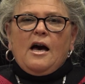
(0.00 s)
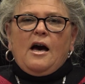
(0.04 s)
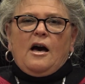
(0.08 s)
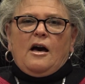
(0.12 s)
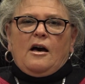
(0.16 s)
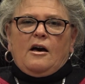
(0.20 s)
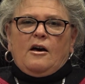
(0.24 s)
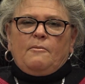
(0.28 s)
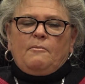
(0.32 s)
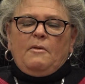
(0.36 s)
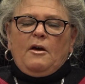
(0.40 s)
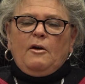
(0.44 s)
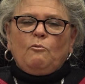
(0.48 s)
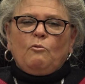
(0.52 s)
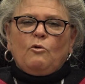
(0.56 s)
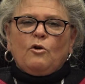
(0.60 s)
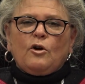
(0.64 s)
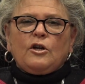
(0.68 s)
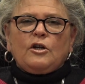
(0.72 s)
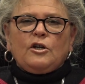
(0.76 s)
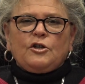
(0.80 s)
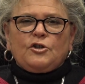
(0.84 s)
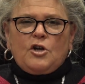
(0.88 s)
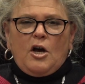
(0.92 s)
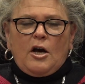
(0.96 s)
and we're
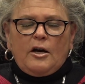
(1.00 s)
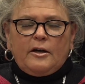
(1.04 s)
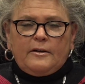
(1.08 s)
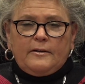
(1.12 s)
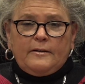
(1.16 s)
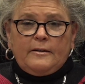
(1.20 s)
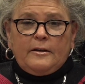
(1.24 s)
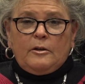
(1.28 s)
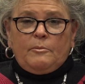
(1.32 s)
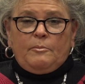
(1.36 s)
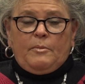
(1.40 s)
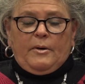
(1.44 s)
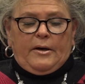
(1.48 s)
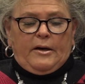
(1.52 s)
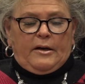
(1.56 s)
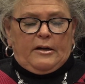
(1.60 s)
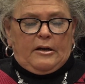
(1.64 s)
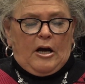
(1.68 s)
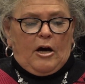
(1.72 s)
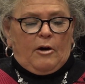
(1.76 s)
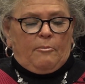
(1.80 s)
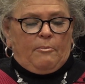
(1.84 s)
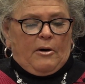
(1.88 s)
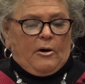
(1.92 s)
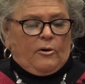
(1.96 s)
going to talk a little bit
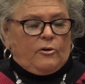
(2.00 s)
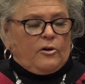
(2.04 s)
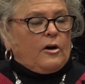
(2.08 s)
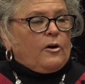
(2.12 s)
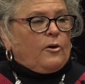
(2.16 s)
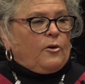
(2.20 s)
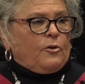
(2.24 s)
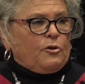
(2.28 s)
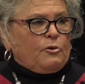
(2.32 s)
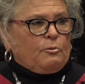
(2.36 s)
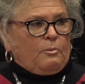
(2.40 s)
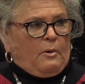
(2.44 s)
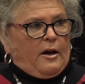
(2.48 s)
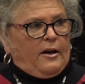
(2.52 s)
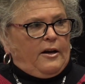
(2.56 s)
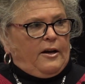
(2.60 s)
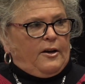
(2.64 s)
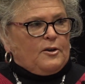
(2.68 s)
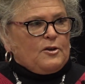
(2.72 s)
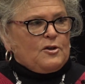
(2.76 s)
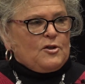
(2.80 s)
about arthritis.